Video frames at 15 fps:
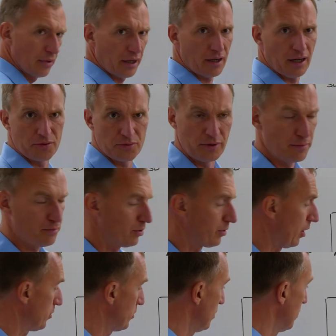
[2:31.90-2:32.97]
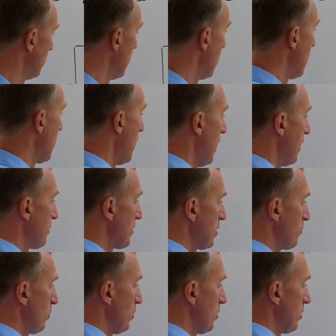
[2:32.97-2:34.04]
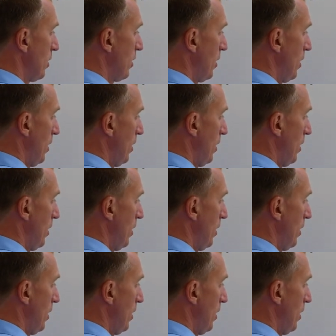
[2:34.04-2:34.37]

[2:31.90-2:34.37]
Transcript: I can't really pronounce it. And this would